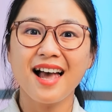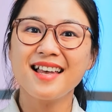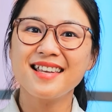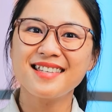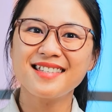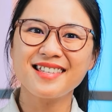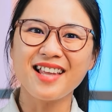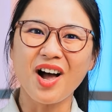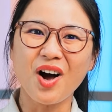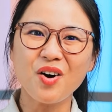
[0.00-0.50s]

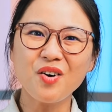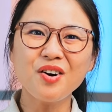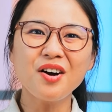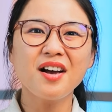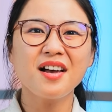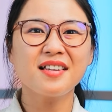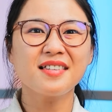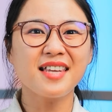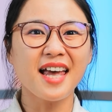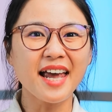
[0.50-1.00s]
So,
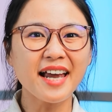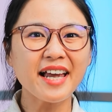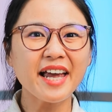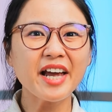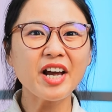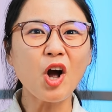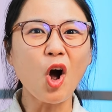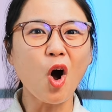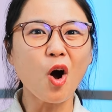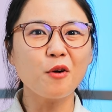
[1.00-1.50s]

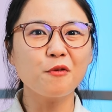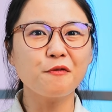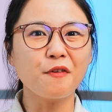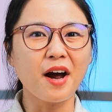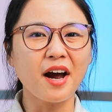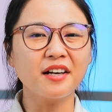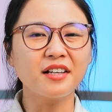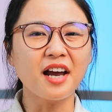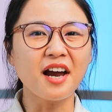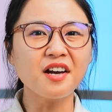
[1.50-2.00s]
taking all
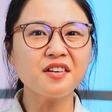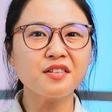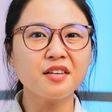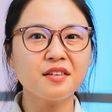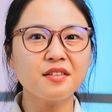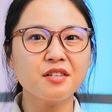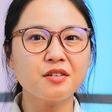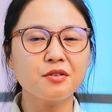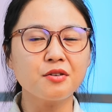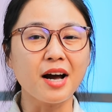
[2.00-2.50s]
5 tests
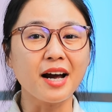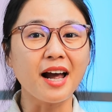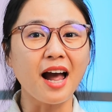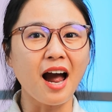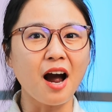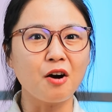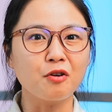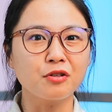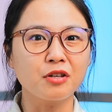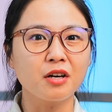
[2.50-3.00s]
into
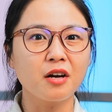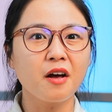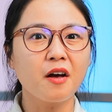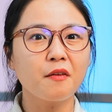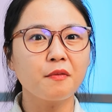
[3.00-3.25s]
account,